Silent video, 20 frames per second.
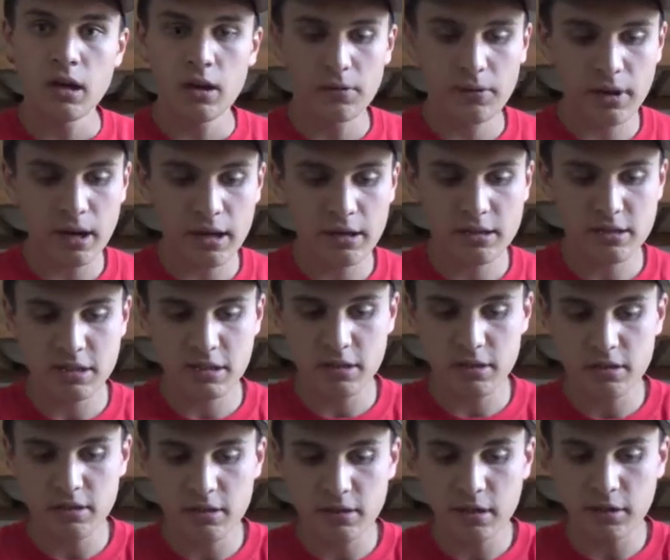Alright, so
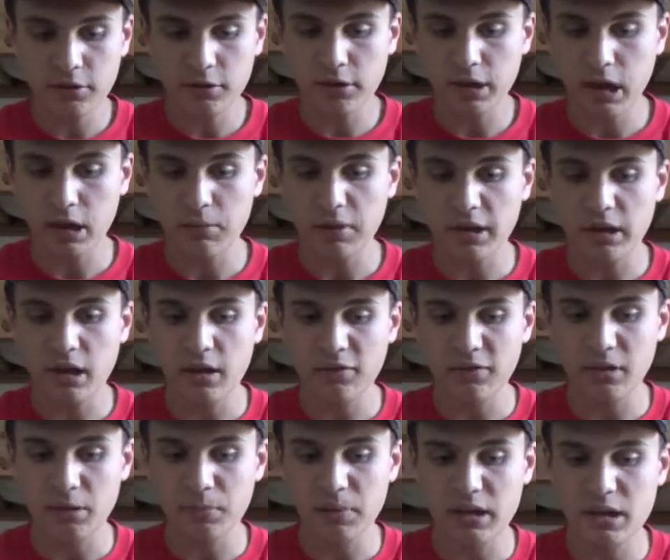another game I got
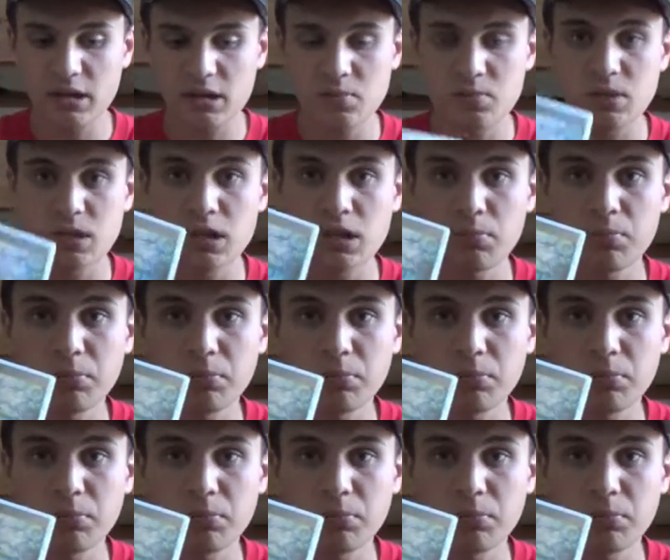for the PSP,